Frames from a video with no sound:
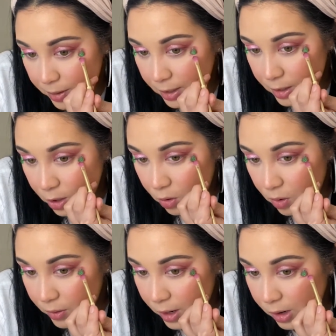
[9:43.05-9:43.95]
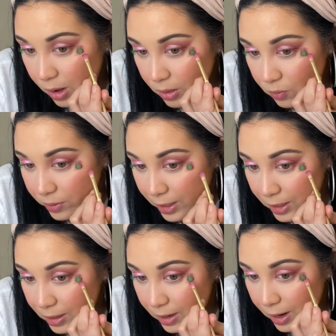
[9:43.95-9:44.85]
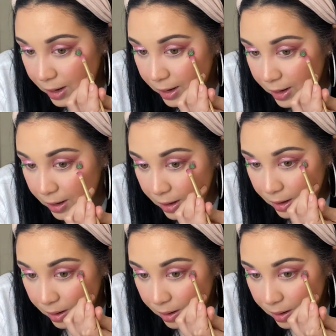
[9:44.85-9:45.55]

I know around Halloween, I